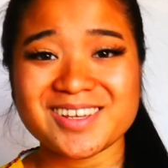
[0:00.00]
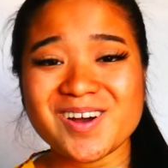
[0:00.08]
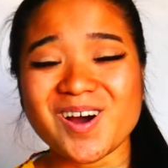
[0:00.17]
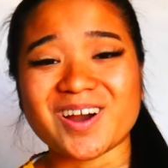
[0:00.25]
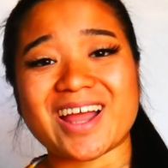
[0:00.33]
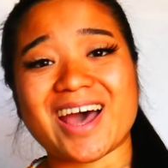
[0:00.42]

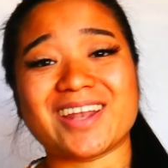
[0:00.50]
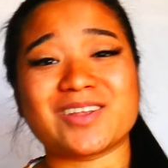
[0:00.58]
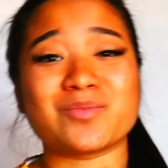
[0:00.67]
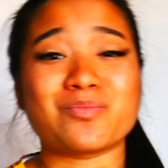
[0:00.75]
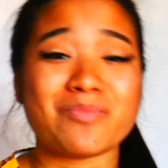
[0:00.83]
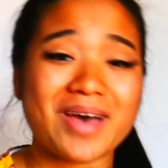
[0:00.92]
are
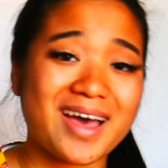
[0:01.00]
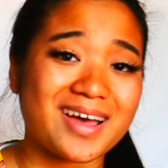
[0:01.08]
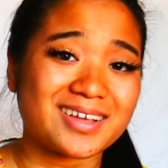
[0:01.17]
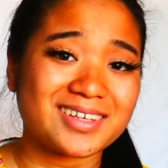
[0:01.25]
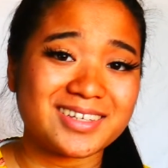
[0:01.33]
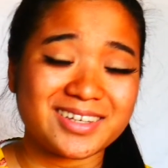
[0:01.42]
added
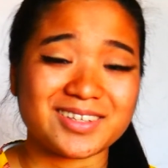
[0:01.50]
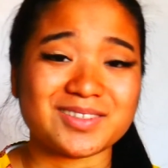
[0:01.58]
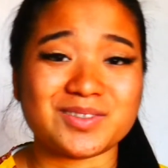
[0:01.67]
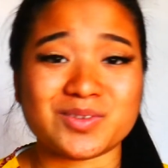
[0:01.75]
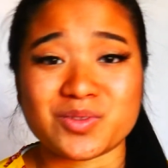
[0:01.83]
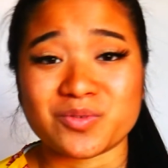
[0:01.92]
back
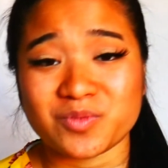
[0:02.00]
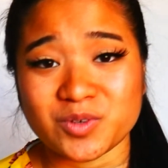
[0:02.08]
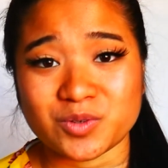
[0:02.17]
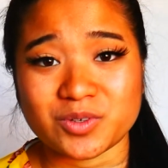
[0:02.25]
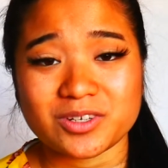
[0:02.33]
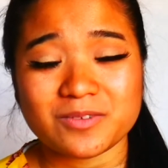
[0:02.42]
into the
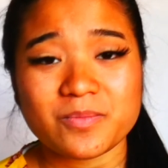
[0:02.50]
food.